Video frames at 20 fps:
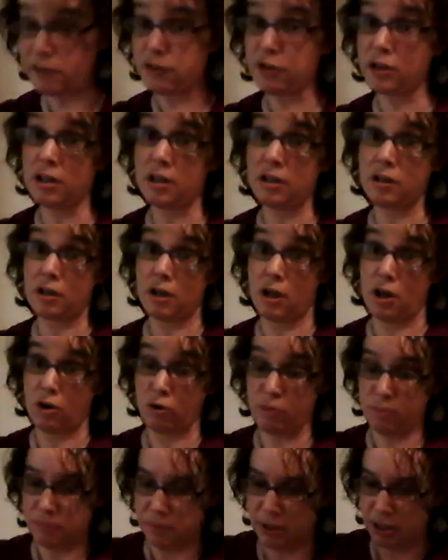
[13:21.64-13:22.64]
if you didn't
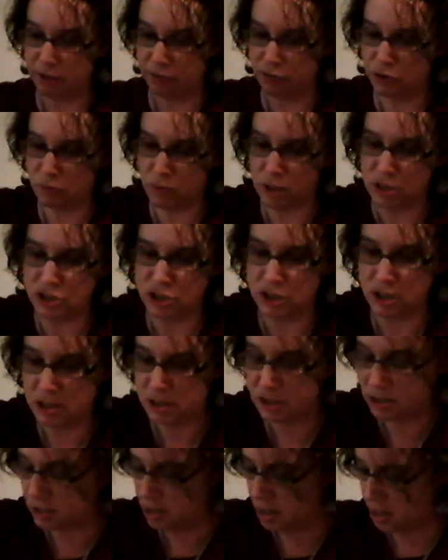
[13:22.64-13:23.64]
know, and if you're watching it
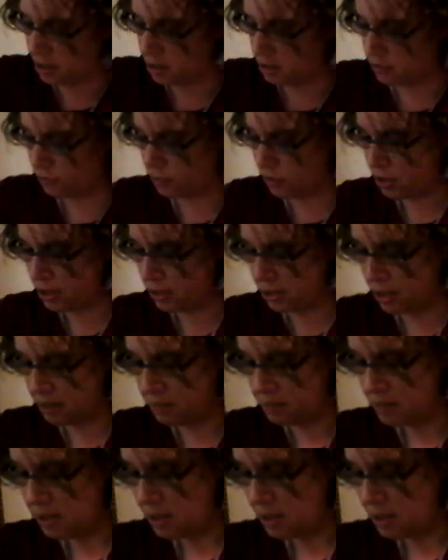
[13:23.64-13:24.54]
today on Friday,